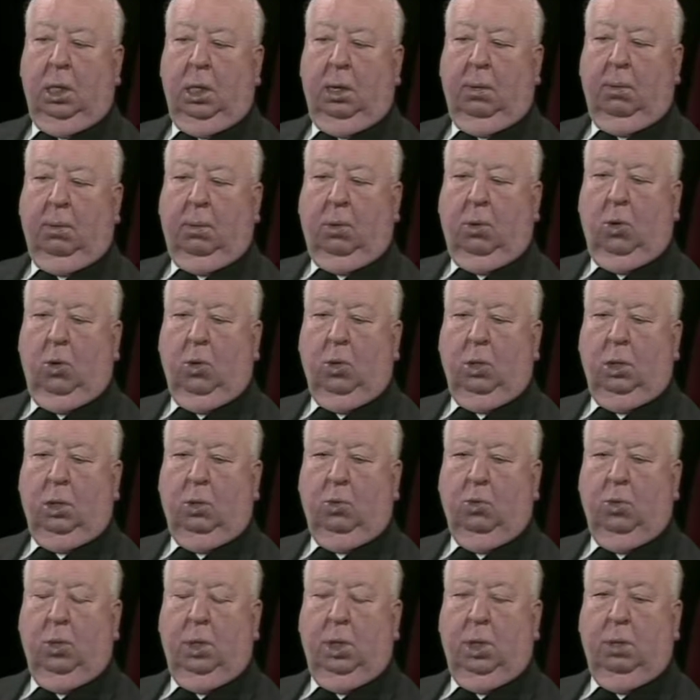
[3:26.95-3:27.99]
of
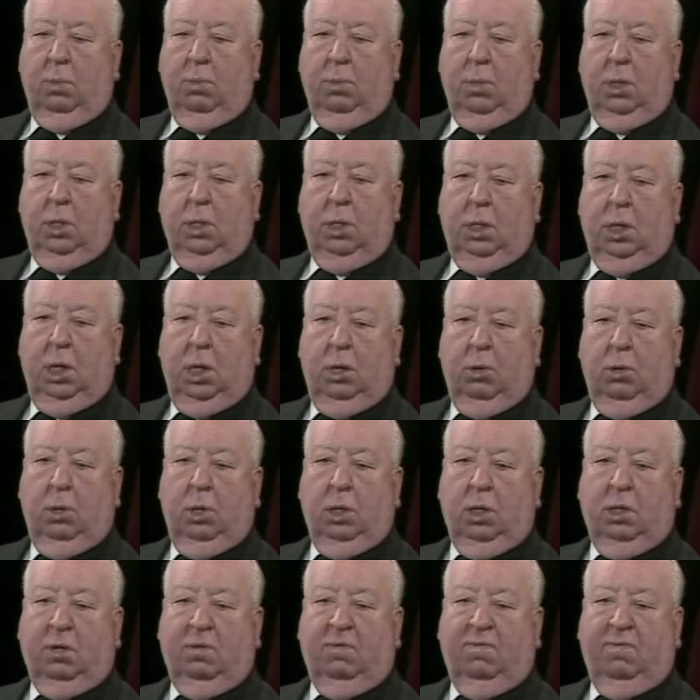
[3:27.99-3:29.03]
course, with a
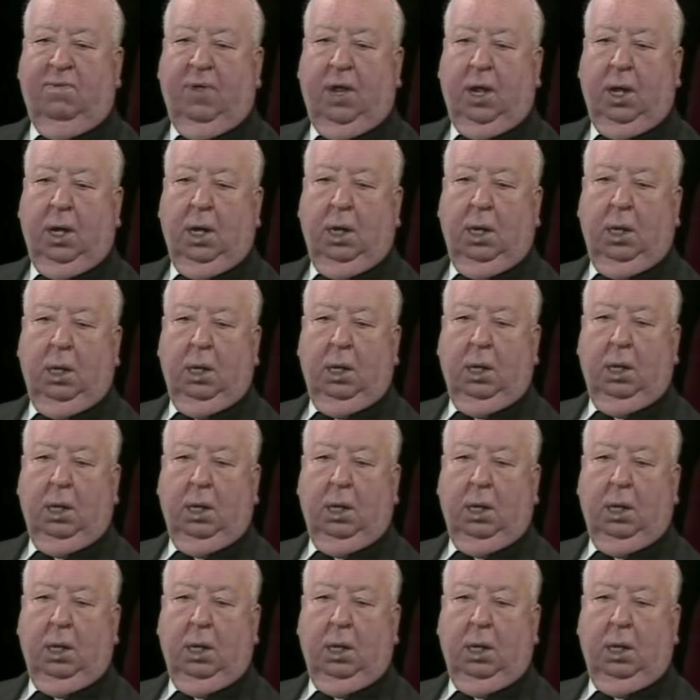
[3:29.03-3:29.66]
mysterious figure.